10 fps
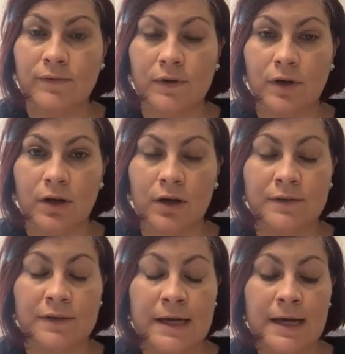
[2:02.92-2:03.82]
of
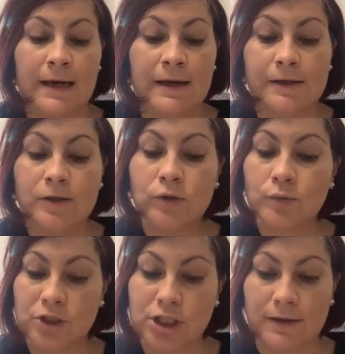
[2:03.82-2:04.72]
Law's
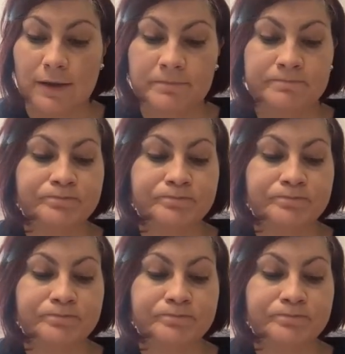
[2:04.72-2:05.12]
YouTube channel.